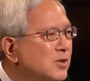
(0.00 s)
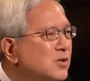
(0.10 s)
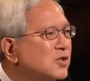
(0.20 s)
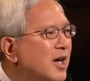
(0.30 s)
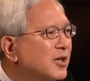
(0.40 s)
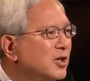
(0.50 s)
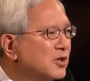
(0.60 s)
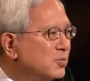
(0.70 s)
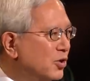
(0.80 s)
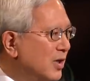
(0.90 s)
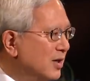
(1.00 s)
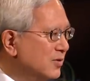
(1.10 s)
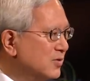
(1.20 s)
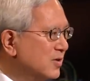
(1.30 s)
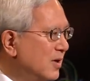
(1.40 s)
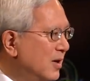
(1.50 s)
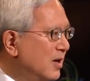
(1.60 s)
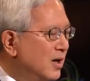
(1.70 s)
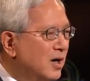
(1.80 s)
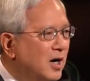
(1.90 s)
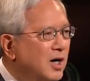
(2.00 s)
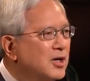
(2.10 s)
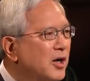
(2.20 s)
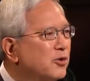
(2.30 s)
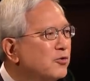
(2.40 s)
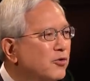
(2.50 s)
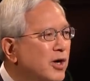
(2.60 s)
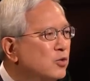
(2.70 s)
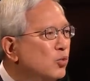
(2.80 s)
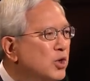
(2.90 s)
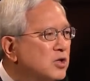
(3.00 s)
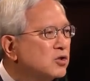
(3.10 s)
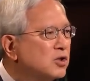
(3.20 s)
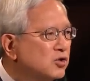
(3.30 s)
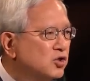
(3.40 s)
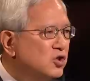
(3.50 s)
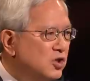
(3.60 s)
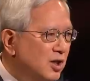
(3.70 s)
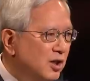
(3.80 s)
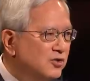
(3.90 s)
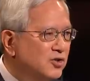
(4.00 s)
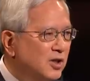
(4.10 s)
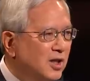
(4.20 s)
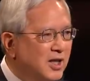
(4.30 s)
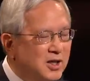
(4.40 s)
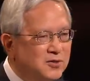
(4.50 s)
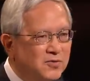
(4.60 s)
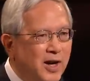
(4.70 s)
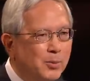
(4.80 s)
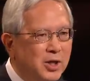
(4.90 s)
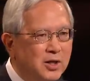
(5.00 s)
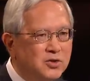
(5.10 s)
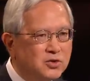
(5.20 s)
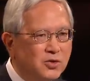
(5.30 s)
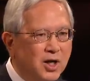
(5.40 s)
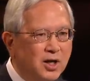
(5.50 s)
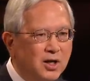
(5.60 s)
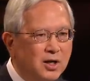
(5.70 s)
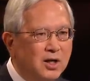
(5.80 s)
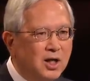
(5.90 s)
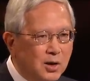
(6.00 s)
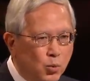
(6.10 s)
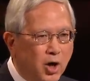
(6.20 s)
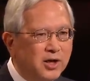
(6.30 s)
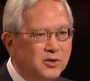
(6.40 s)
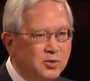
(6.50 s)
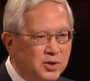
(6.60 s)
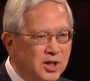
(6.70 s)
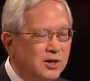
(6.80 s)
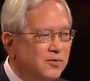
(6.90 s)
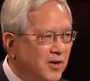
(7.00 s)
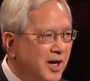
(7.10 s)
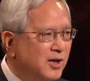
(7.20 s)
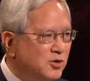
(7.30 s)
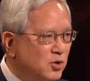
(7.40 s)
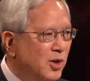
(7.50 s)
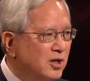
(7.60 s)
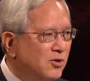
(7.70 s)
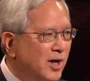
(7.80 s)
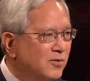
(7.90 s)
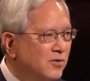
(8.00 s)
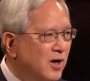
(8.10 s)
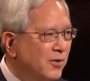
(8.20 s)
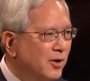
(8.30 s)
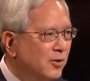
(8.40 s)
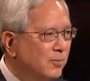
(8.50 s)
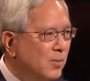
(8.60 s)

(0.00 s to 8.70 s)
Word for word: Second experience. Another friend researched diligently his family history. He wanted to identify his great grandfather.